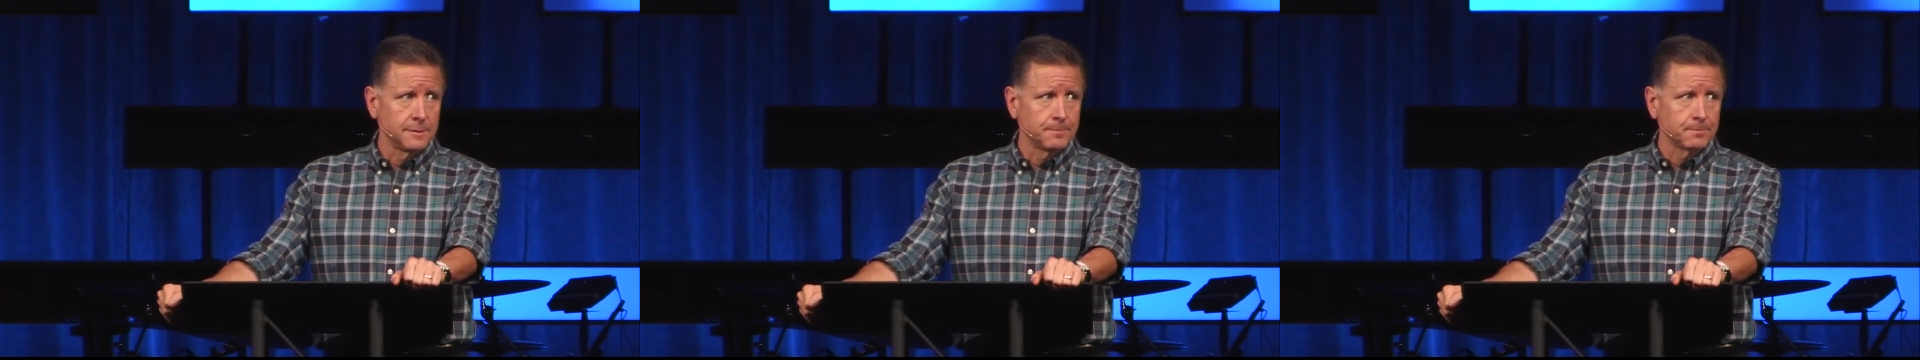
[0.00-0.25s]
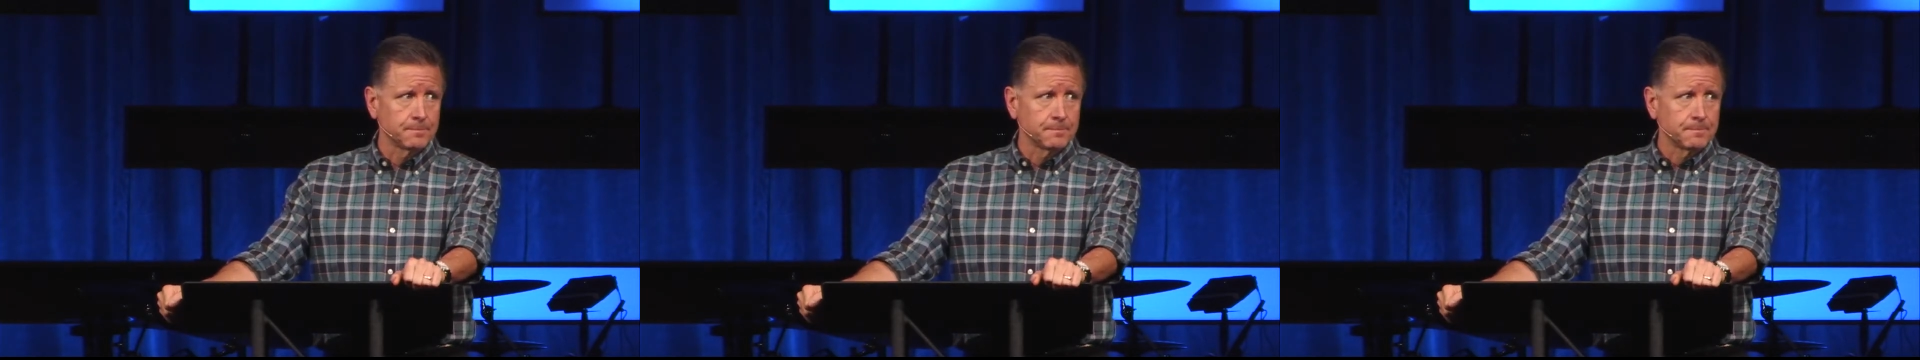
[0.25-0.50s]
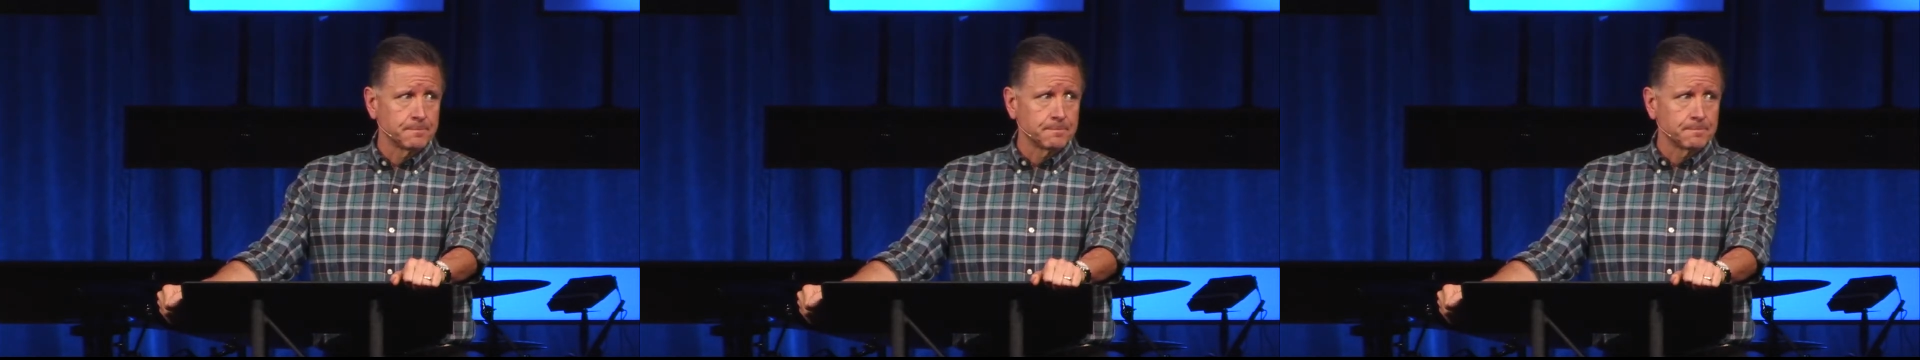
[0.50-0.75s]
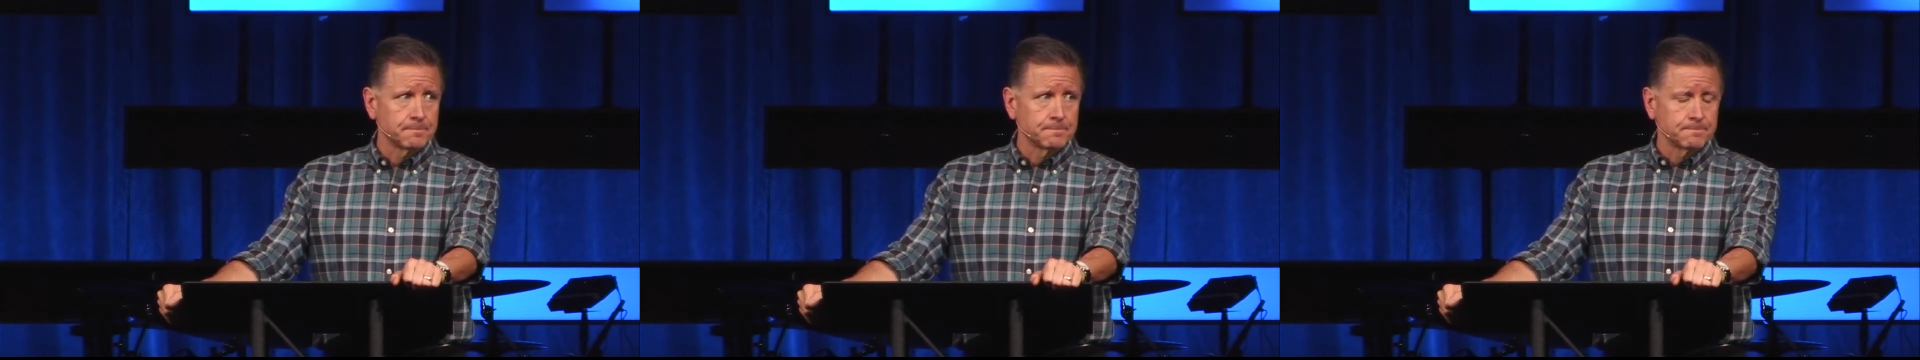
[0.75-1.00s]

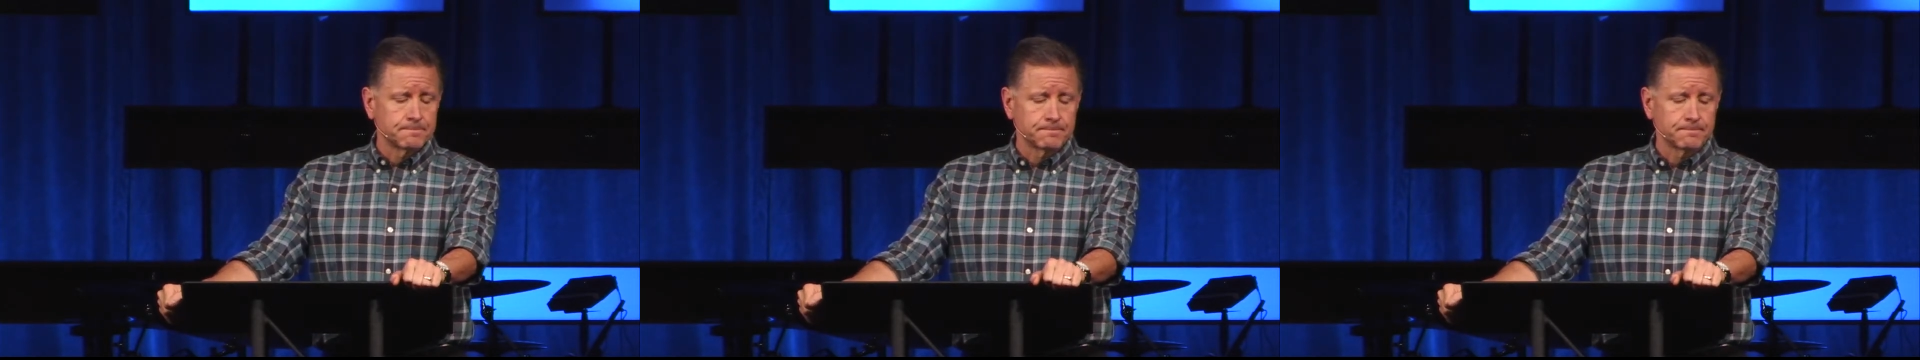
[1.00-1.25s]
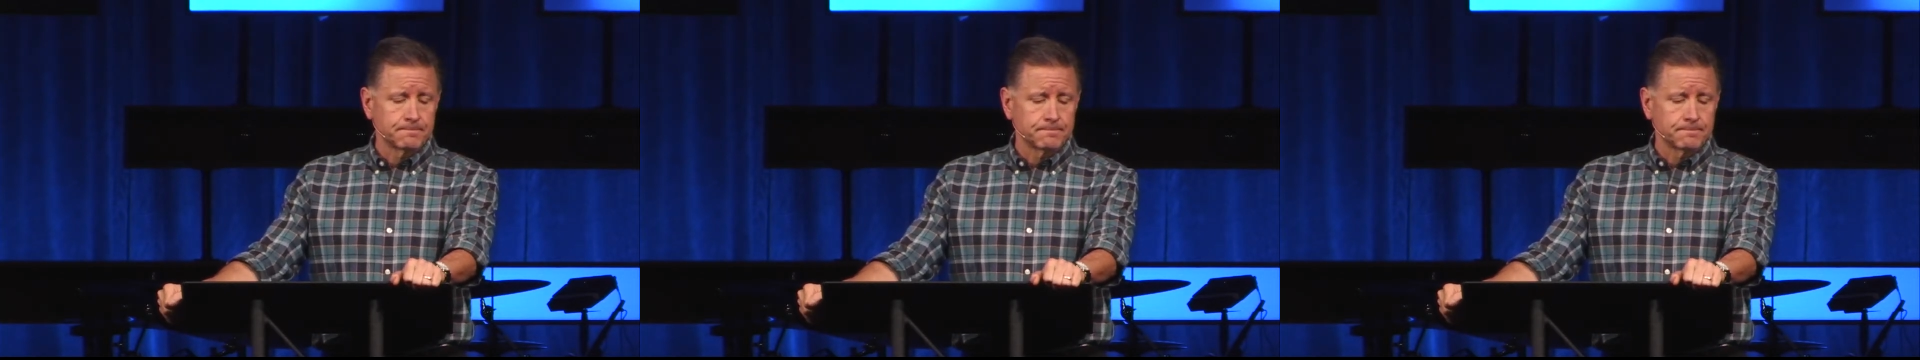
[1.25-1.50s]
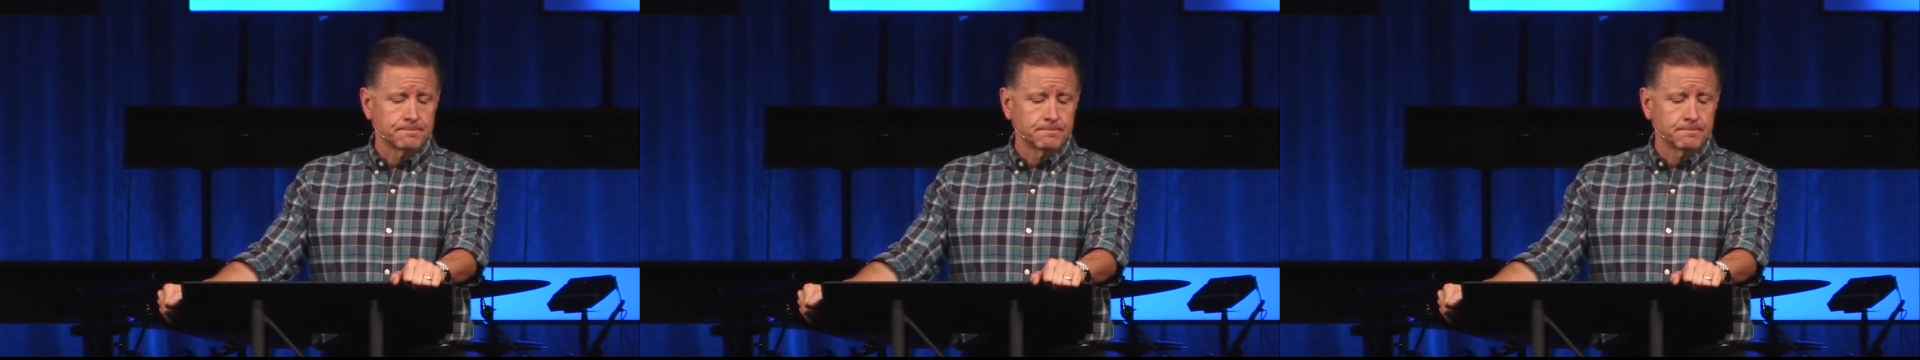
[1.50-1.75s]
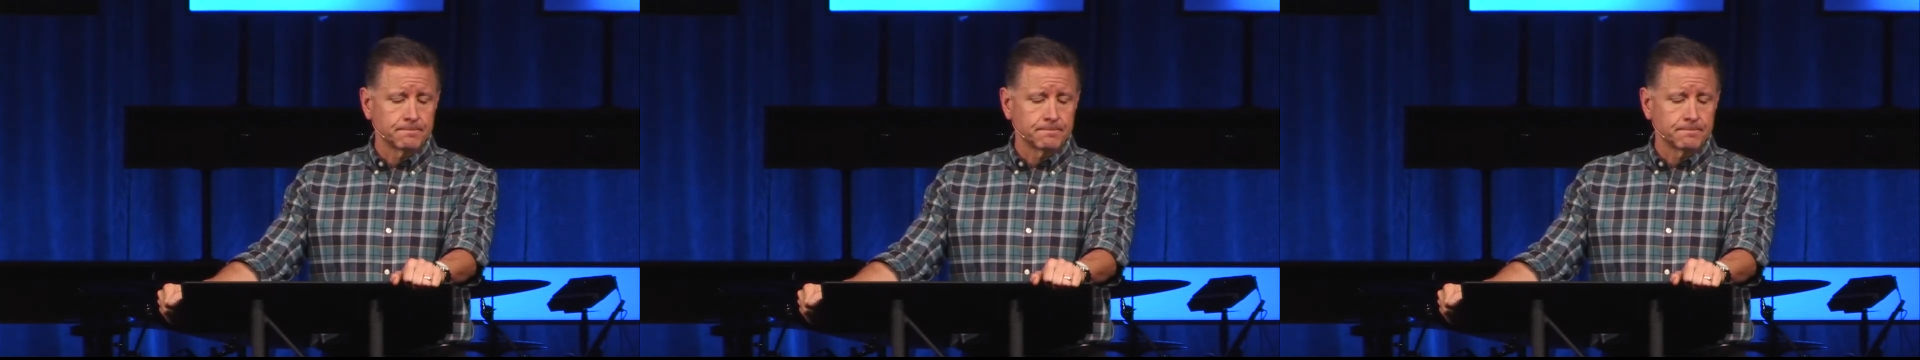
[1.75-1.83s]
[no speech]